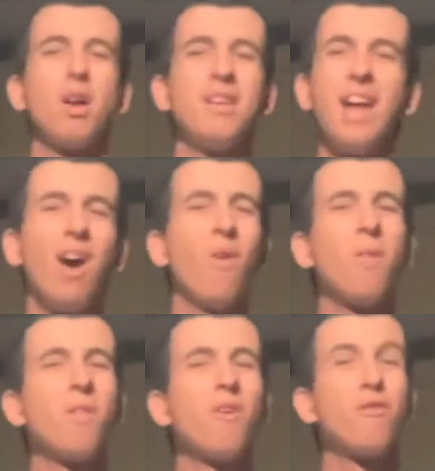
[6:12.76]
Now,
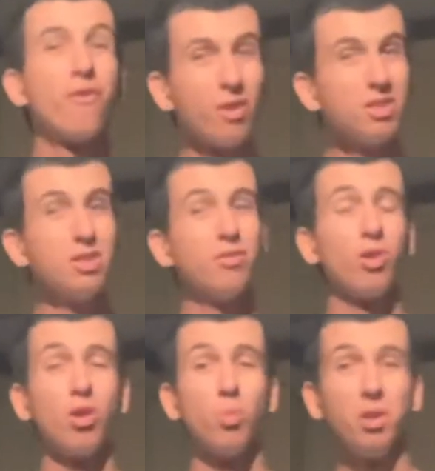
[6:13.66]
first of
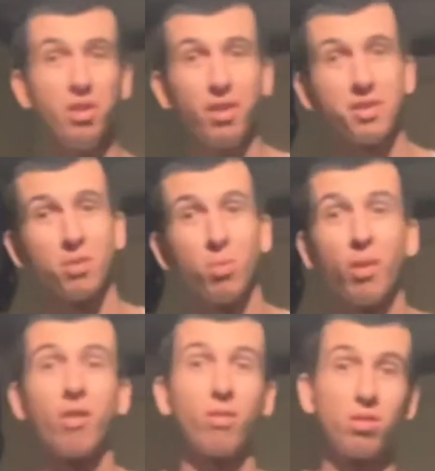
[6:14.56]
all, what do you got to
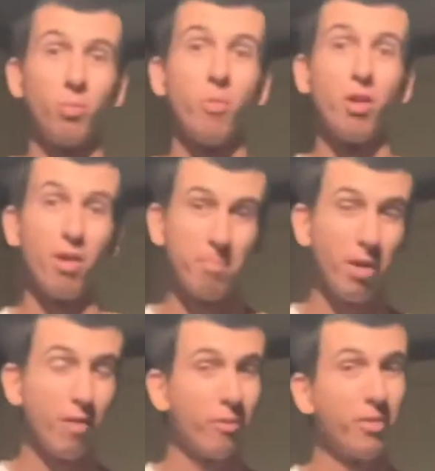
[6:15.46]
work with
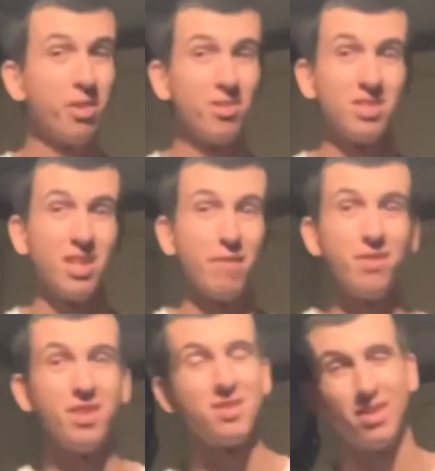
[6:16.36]
above Windows
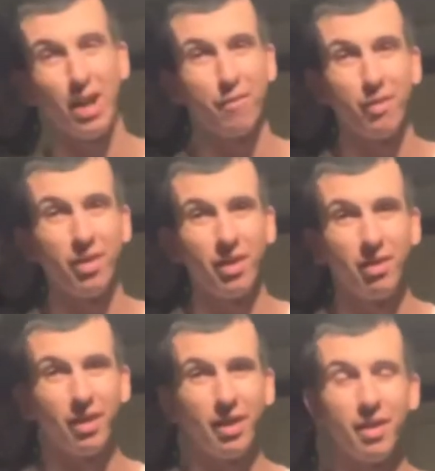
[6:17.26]
7 is not very
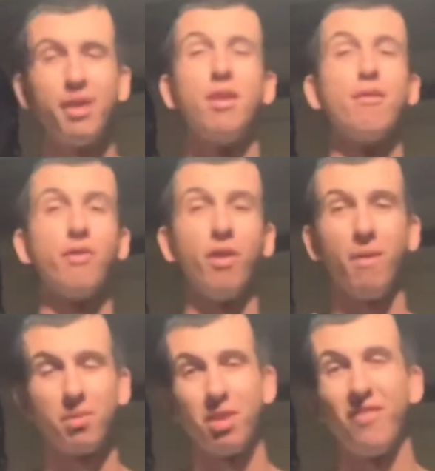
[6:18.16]
good for
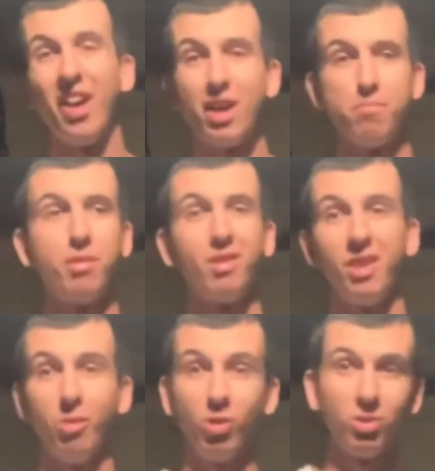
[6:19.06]
um,
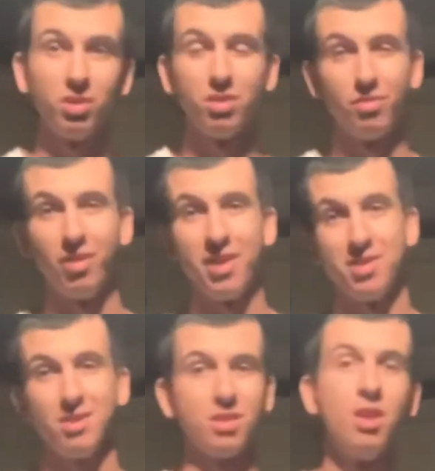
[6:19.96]
compatibility with older
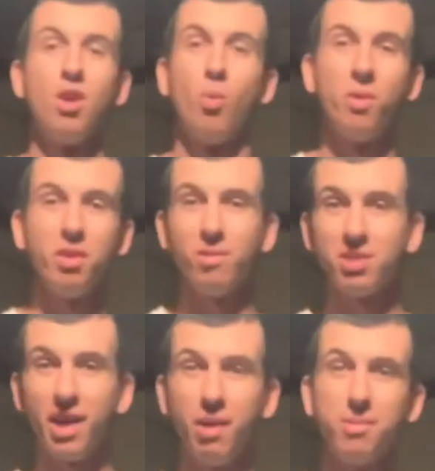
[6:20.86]
devices. Windows
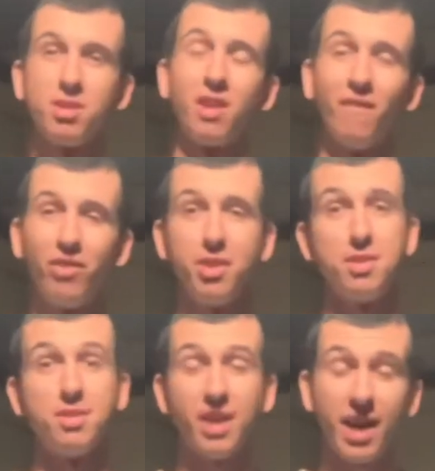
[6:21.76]
8 was a complete
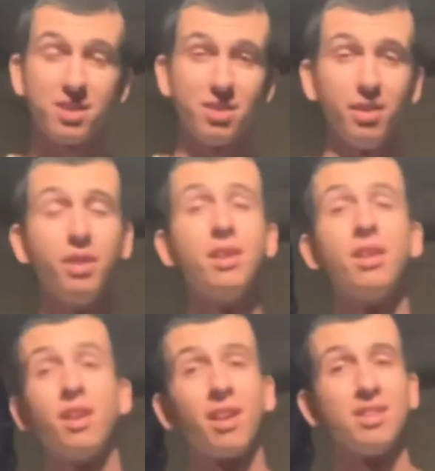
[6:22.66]
disaster
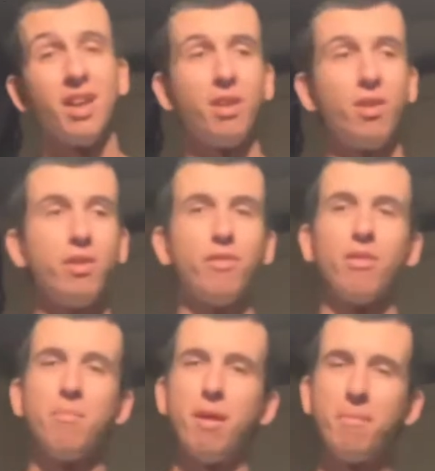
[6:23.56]
because I don't even
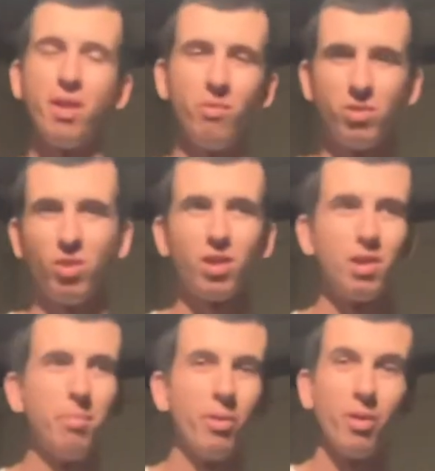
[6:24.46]
remember anyone talking
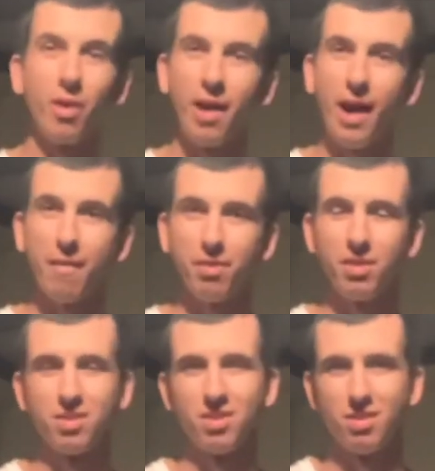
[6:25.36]
about it or having
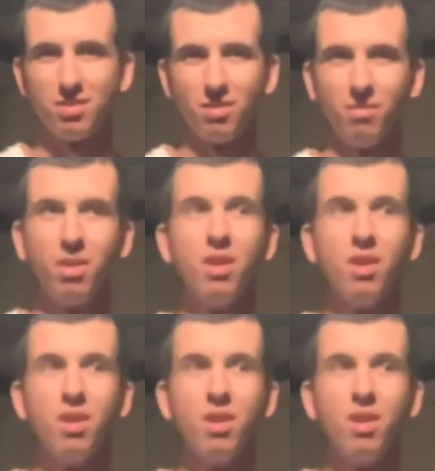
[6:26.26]
the system.